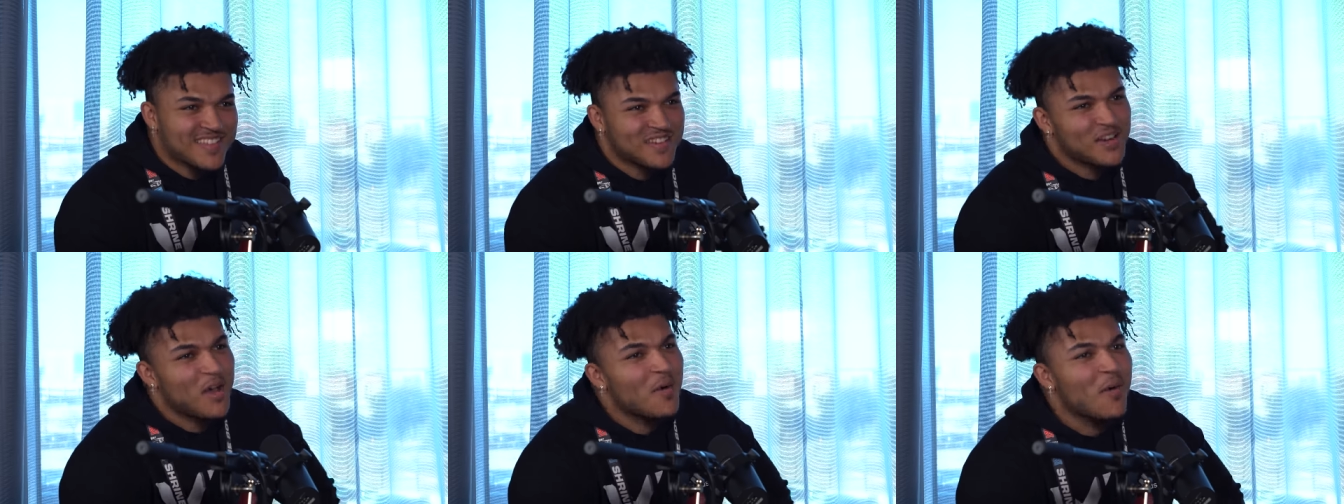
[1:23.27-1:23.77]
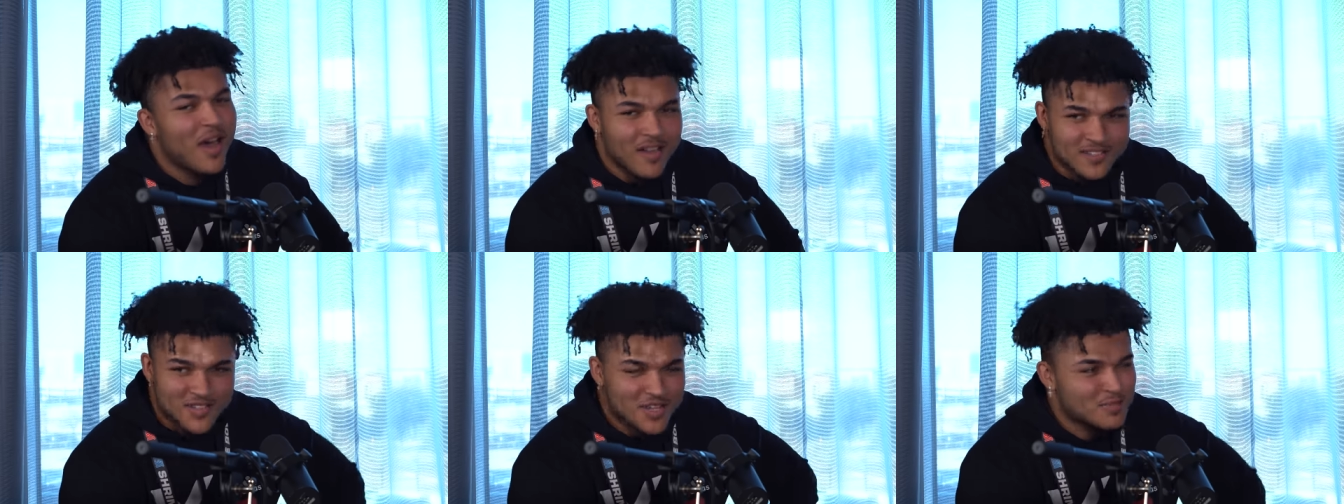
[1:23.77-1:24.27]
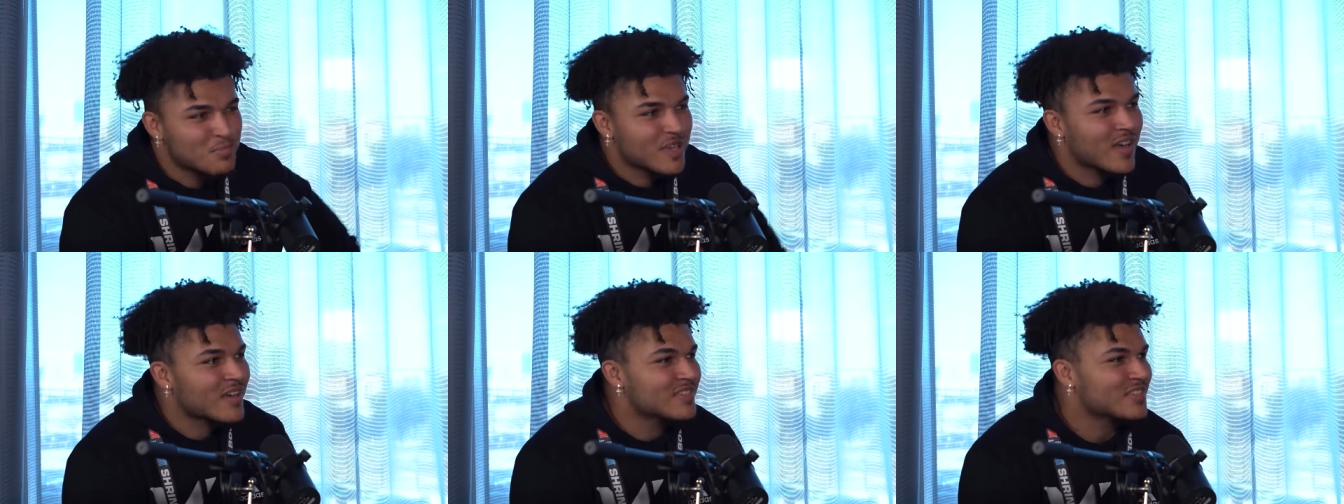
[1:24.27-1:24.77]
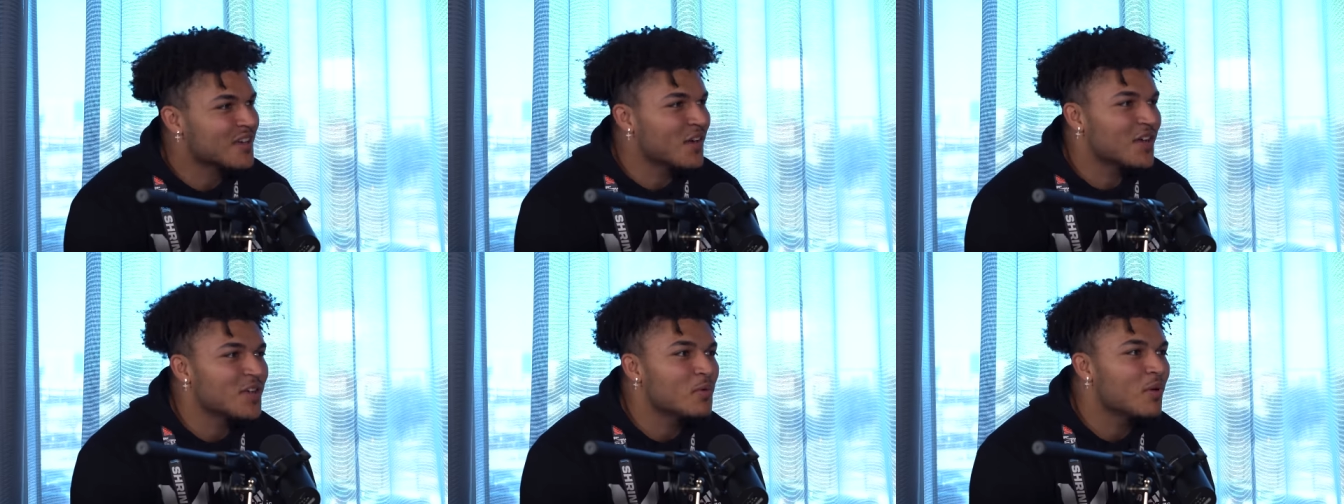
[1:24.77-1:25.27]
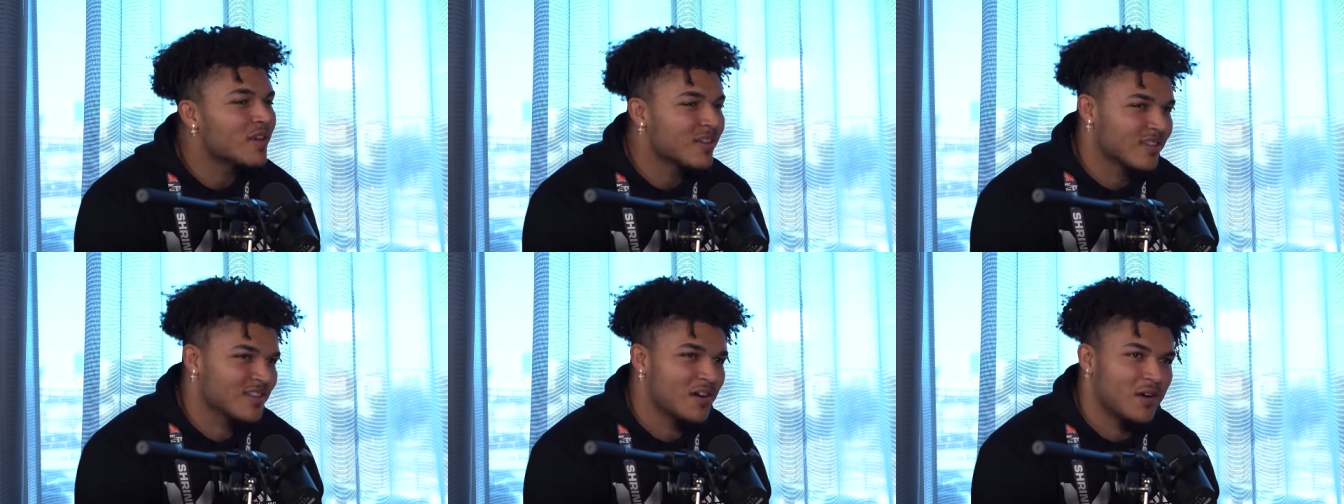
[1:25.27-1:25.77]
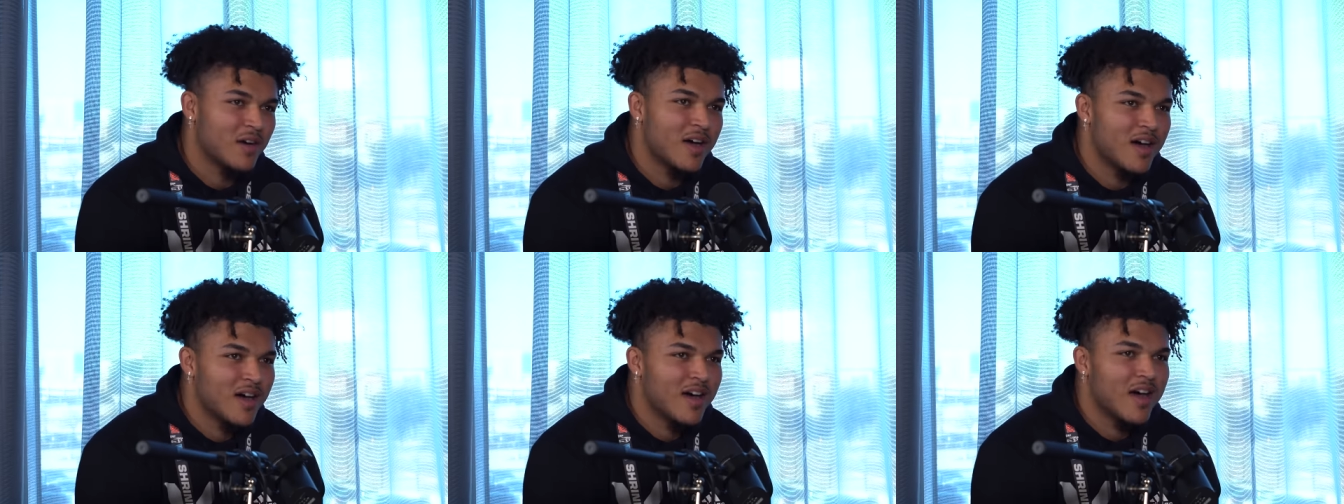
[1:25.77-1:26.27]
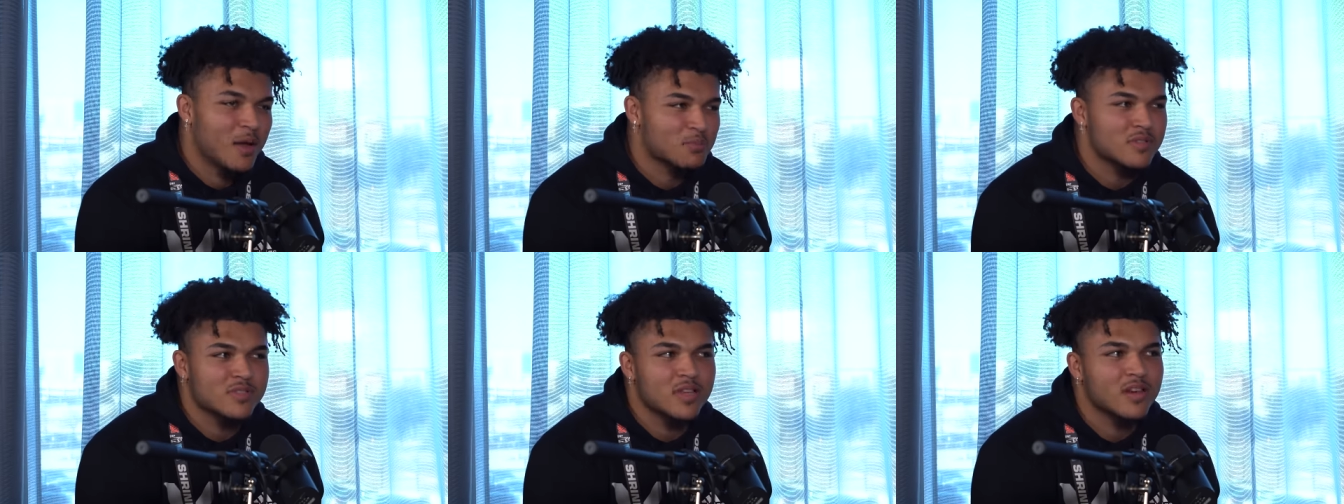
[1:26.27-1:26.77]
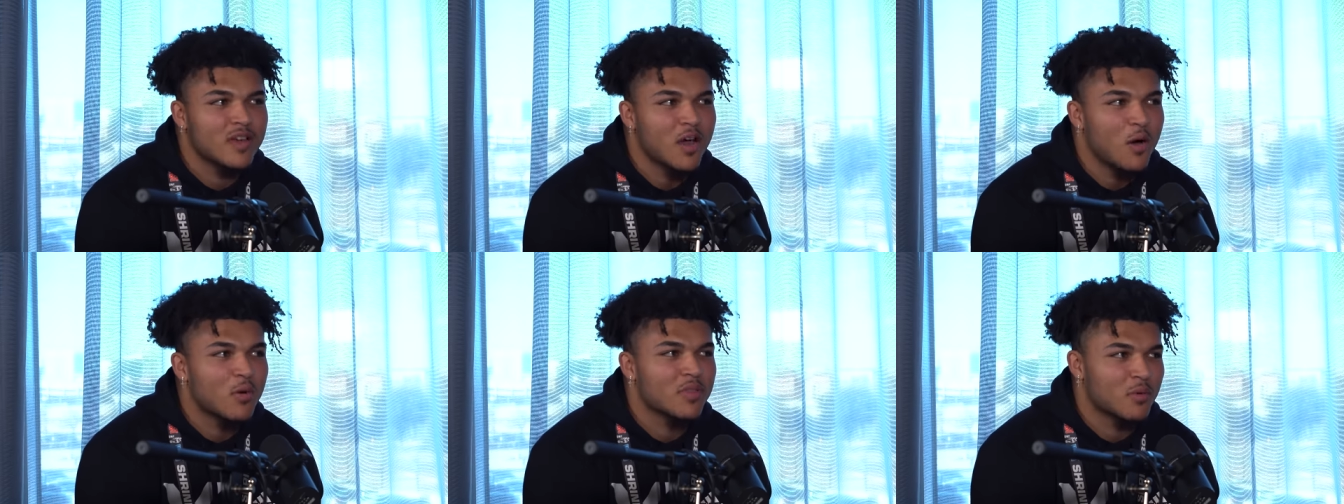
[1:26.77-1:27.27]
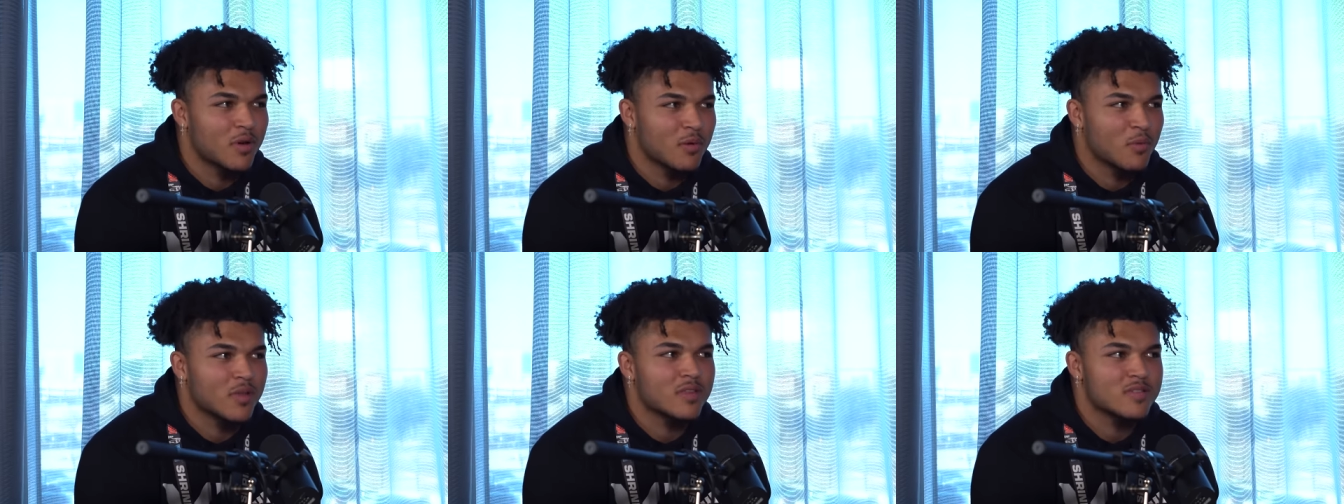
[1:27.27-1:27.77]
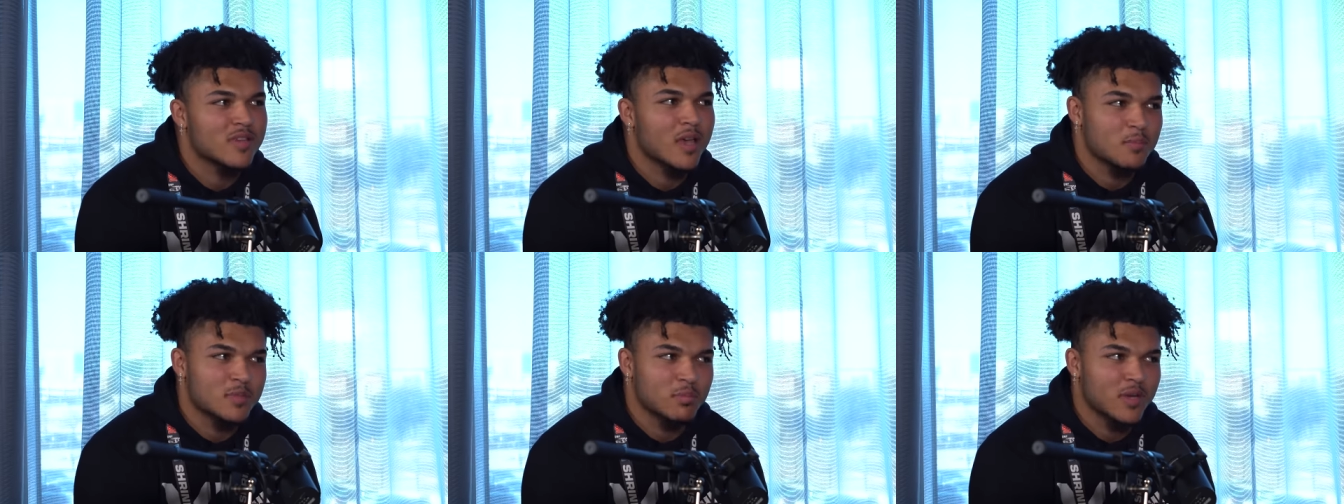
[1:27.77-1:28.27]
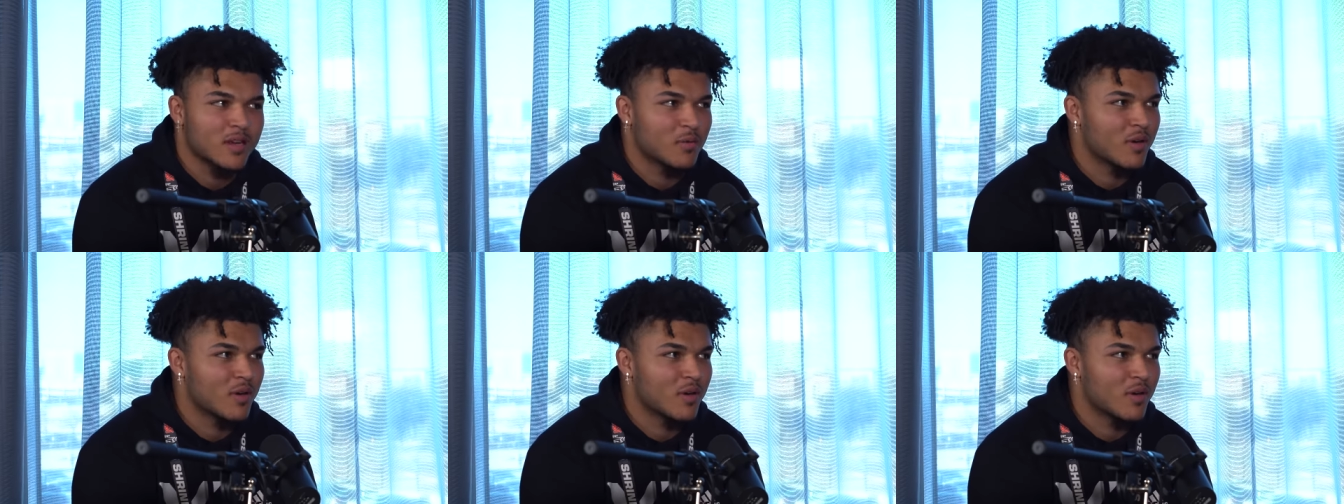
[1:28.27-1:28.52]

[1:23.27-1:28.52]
You know, just because you know he wouldn't, you know, I'm just gonna go with we're we're the same speed.